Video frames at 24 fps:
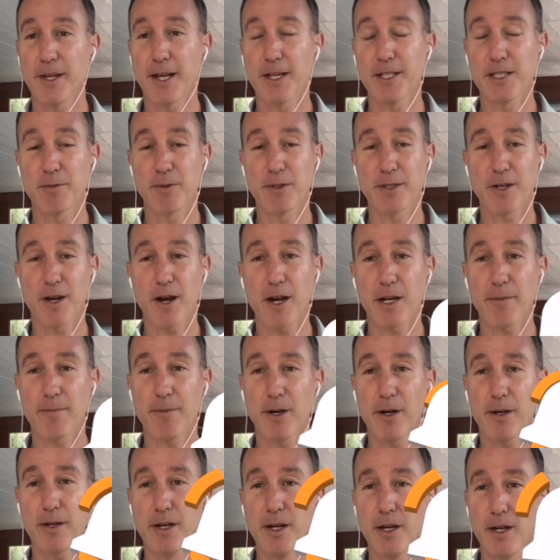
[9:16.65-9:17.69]
things that we talk
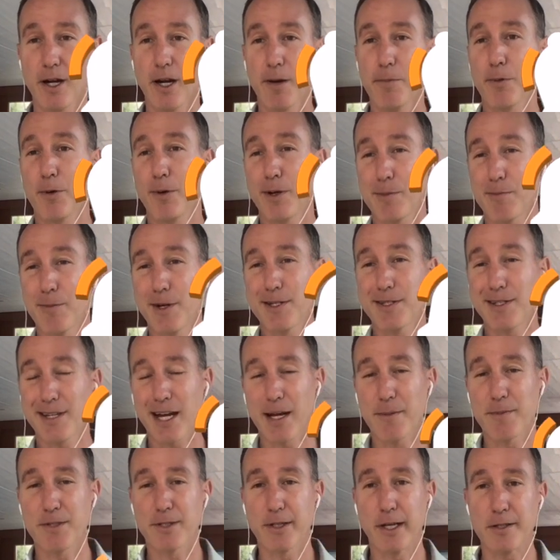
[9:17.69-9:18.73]
about are pretty much
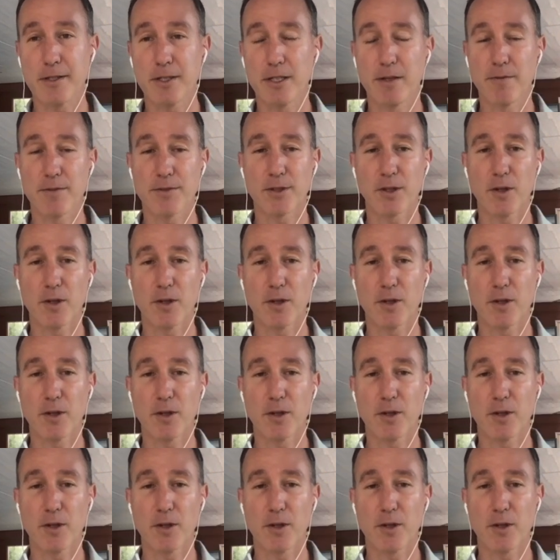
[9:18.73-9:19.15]
time sensitive,